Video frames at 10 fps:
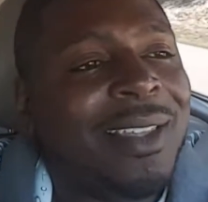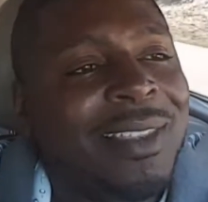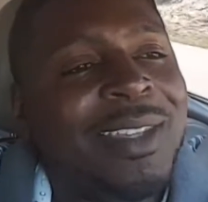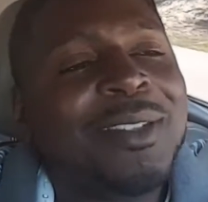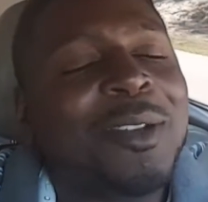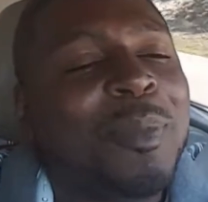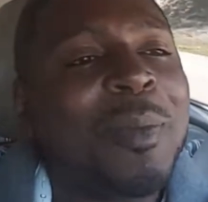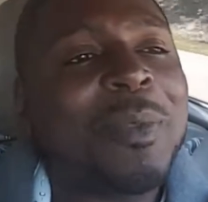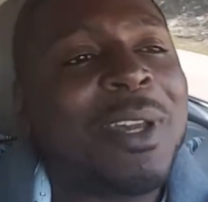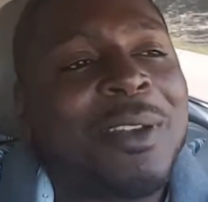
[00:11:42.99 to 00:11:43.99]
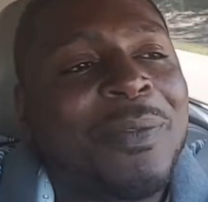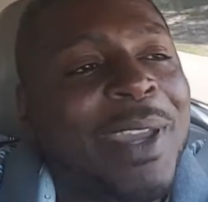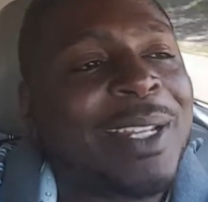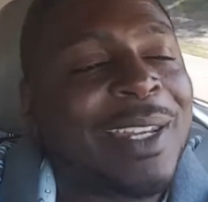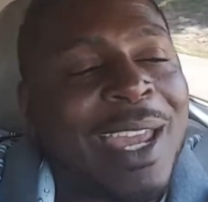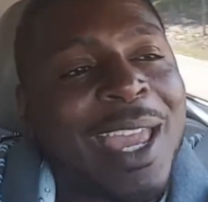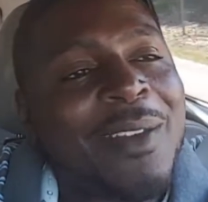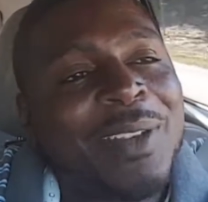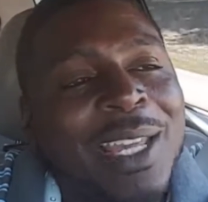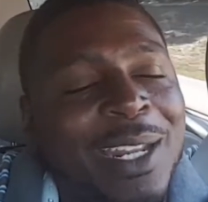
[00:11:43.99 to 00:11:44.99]
These are the people that are affected. I
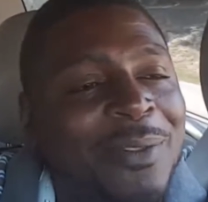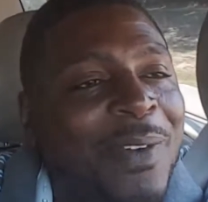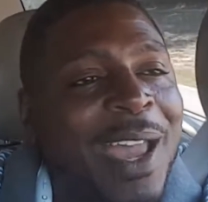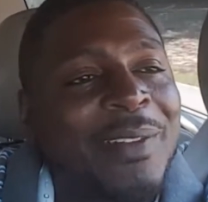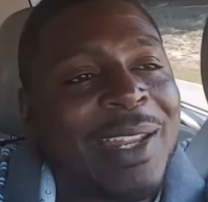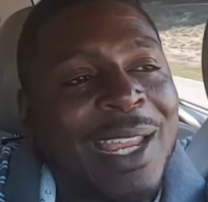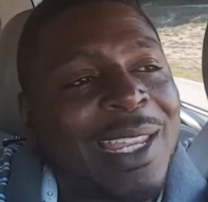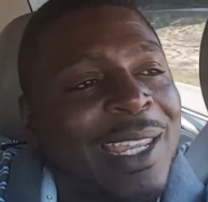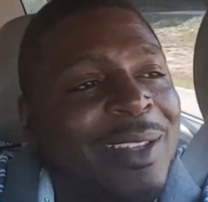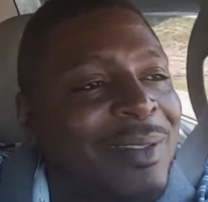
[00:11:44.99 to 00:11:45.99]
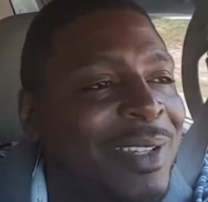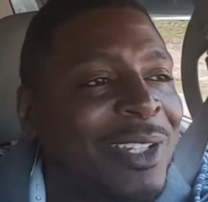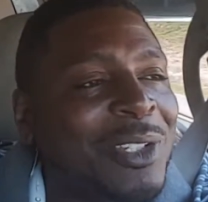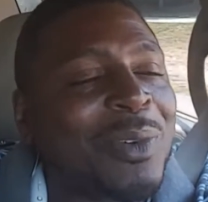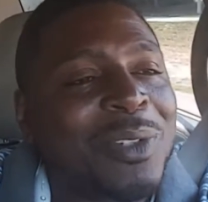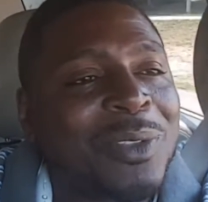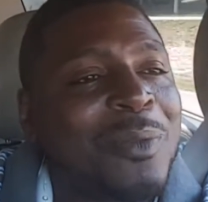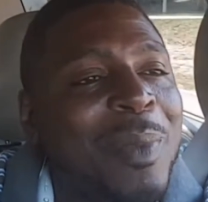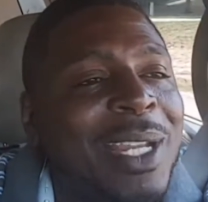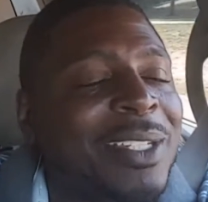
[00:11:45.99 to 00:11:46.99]
have a 9-to-5 and I get insurance
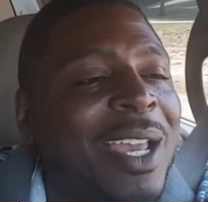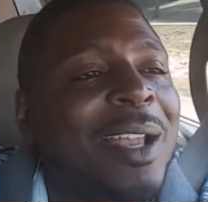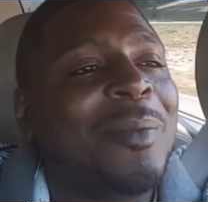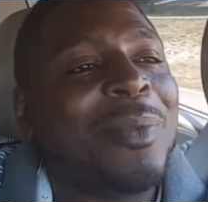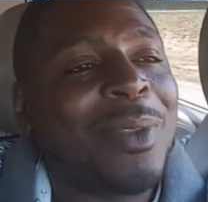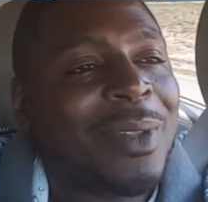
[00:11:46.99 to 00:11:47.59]
through my job.